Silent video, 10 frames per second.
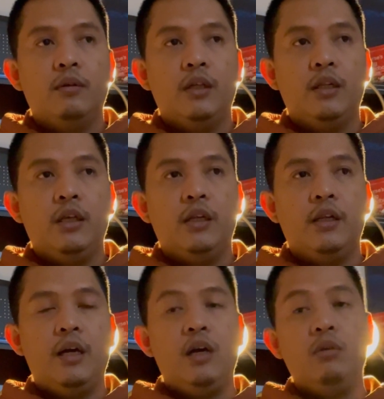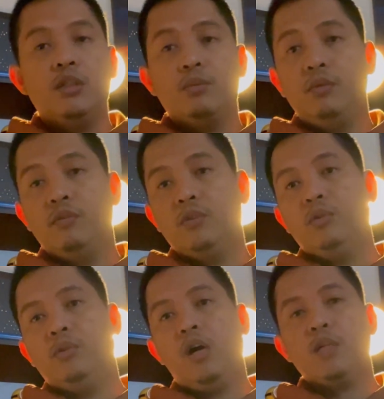And then now let's move
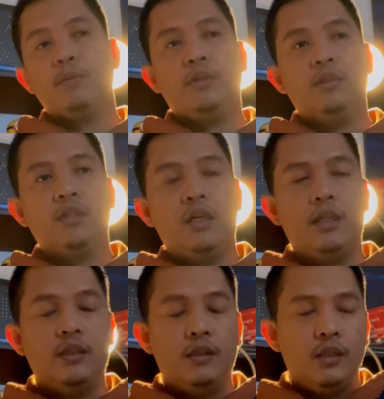to hospital setting.